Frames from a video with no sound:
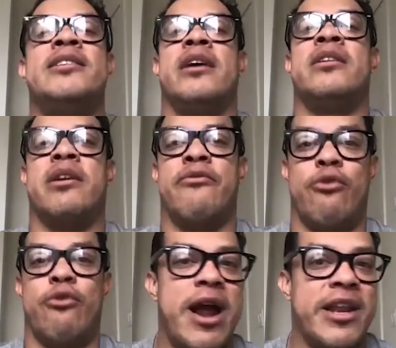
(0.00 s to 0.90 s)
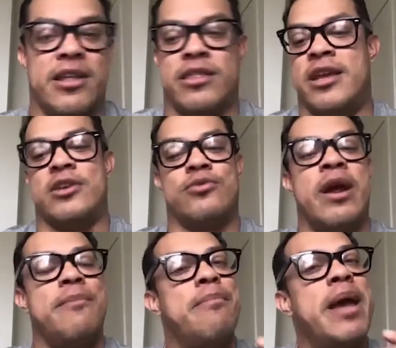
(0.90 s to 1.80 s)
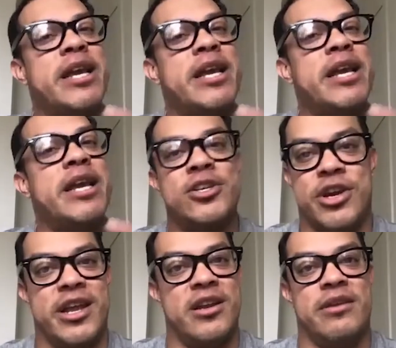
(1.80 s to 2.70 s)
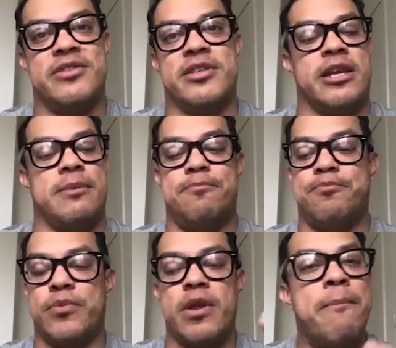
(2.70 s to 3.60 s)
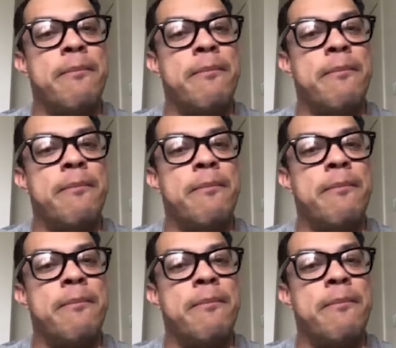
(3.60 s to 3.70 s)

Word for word: it's it's a variety of things right making sure you're getting enough sleep